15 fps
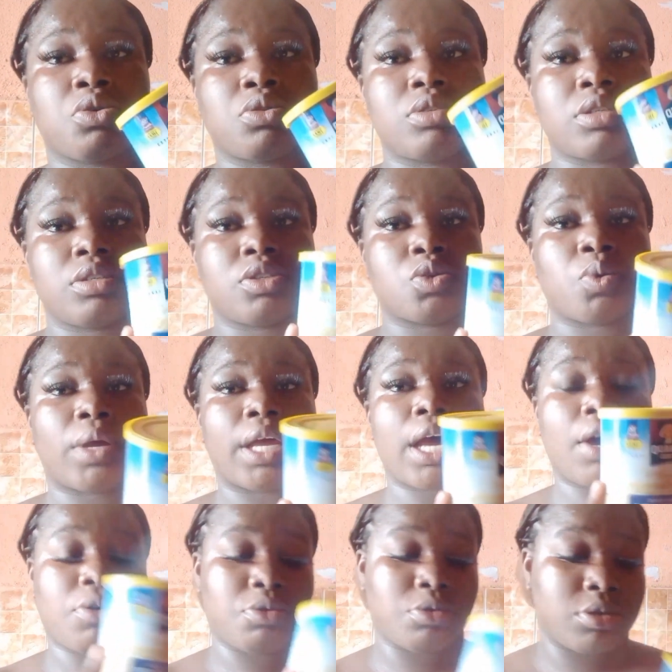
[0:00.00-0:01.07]
This is
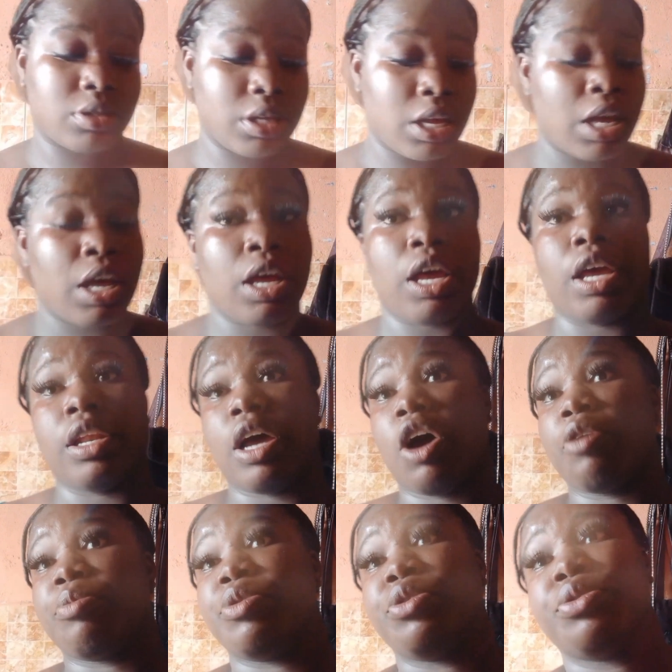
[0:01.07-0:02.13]
Quaker oats, and
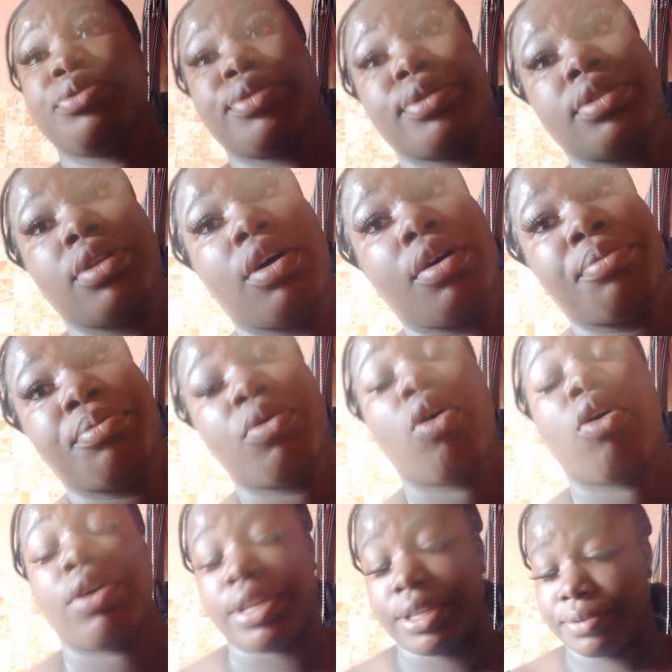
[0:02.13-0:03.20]
I'll be using
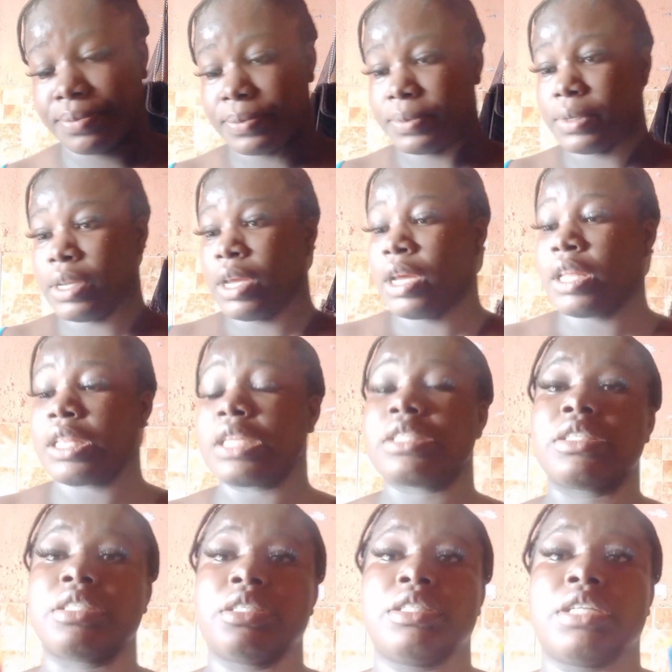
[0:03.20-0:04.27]
honey.
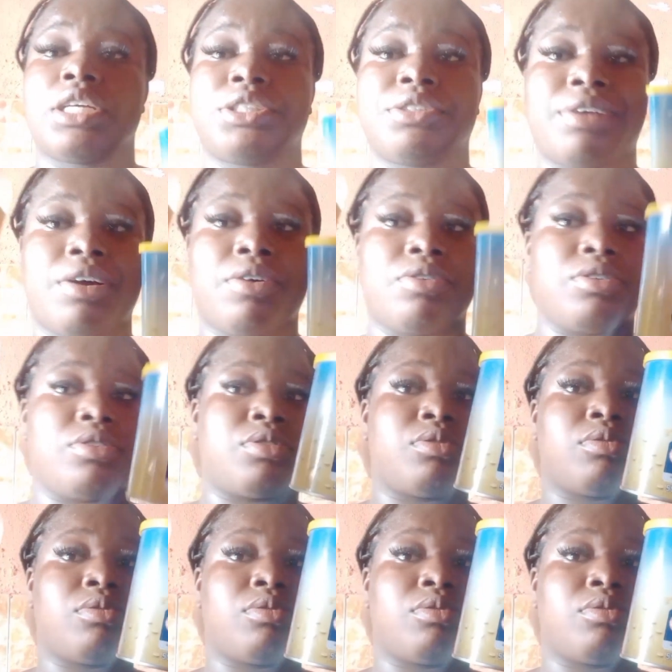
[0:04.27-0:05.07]
This is natural honey.